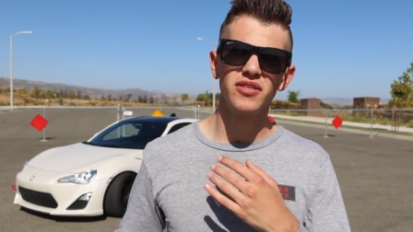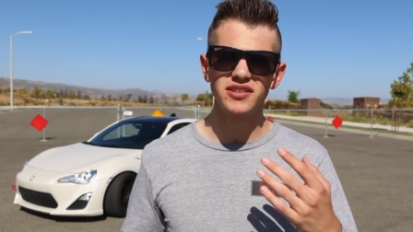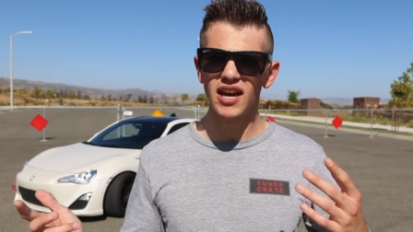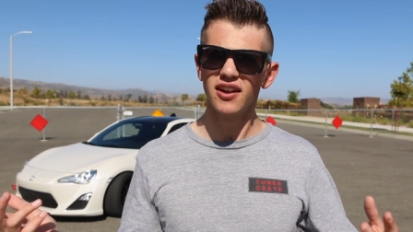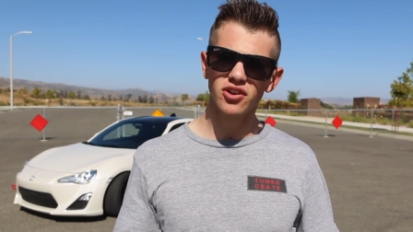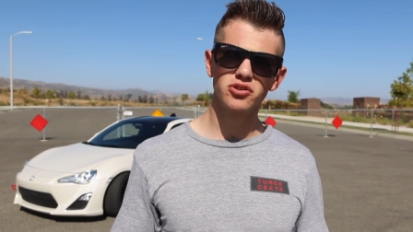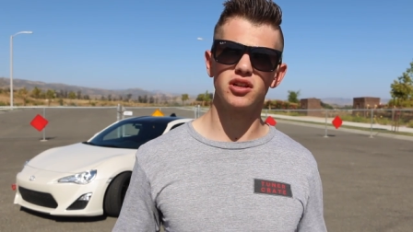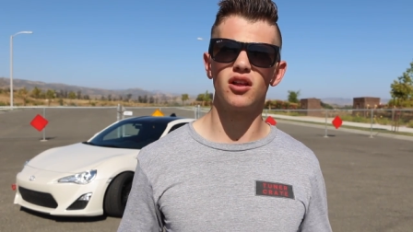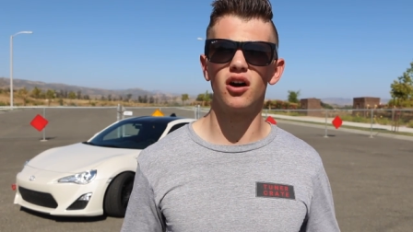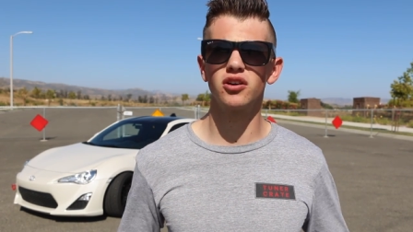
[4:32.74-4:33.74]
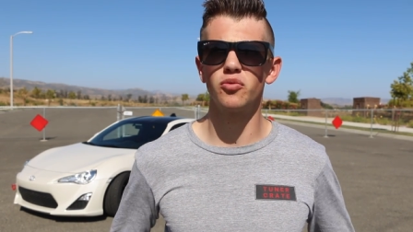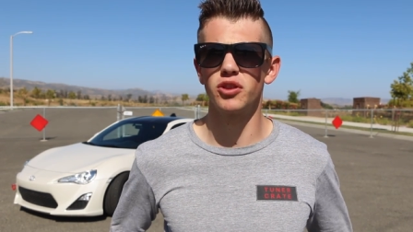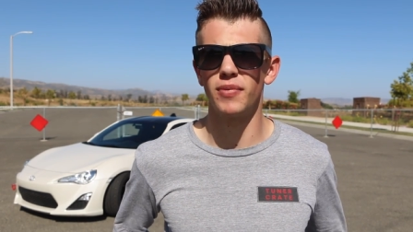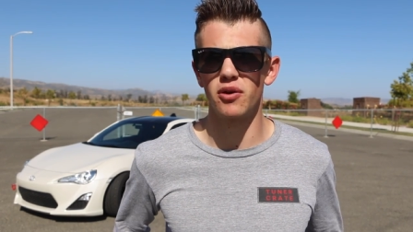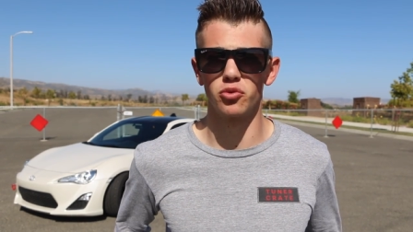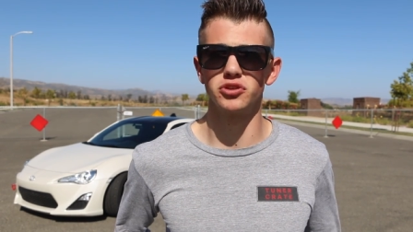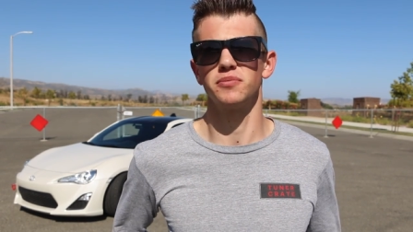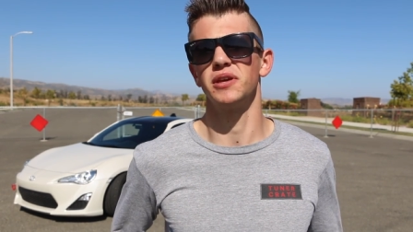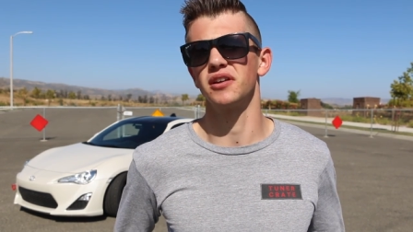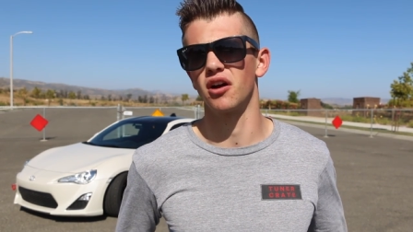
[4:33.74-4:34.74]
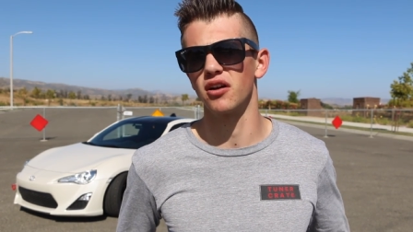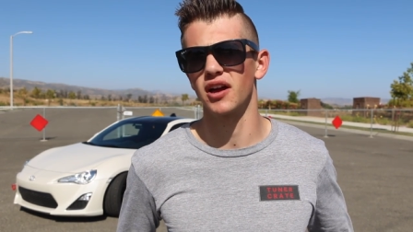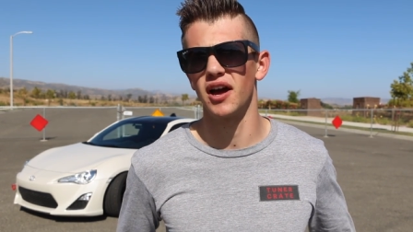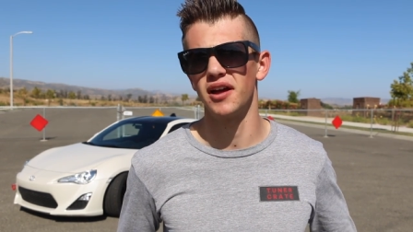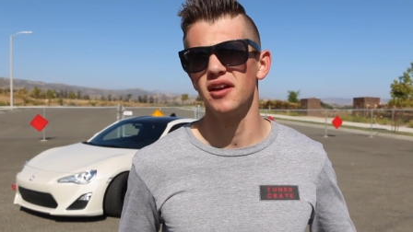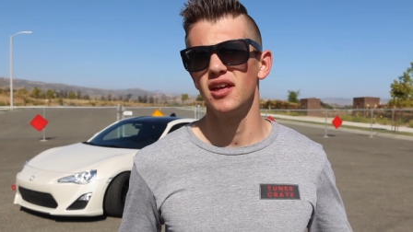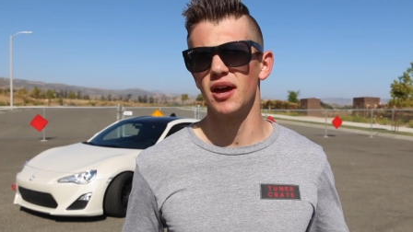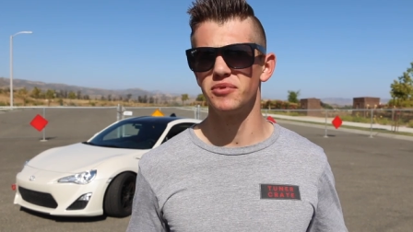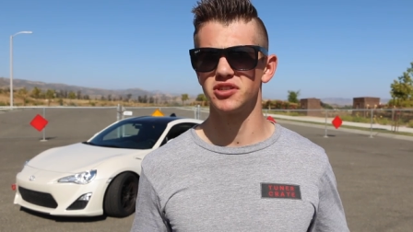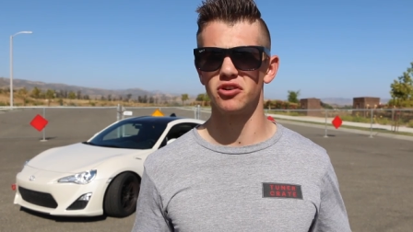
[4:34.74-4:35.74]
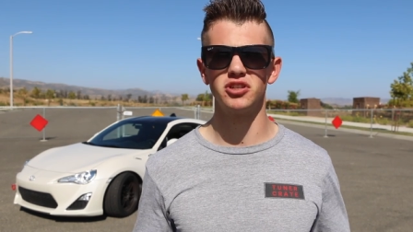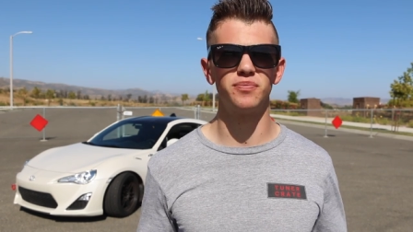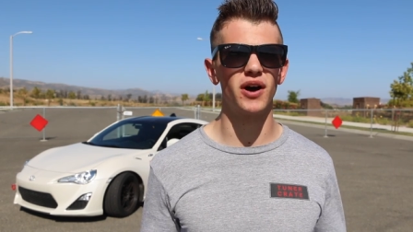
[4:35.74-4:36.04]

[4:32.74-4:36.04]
This kind of goes along with my rules of being a car guy episodes,